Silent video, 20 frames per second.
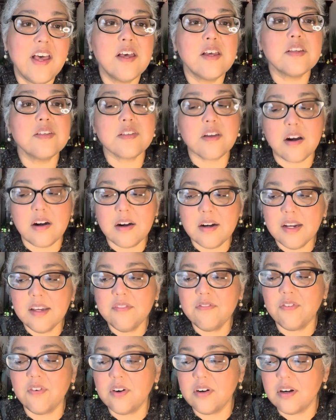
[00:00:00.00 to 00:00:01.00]
Sorry
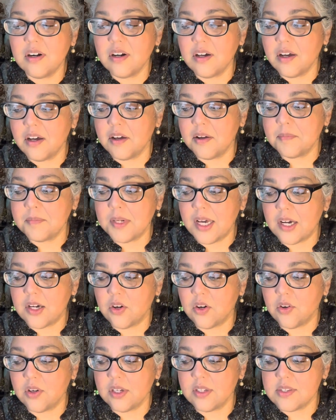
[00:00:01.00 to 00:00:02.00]
for um, not
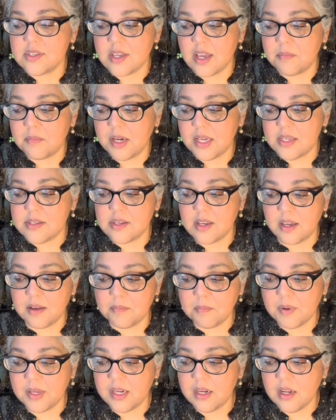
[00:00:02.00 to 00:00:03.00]
going sign by
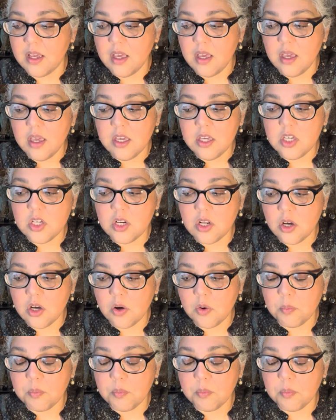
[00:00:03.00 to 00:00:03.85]
sign, but you know,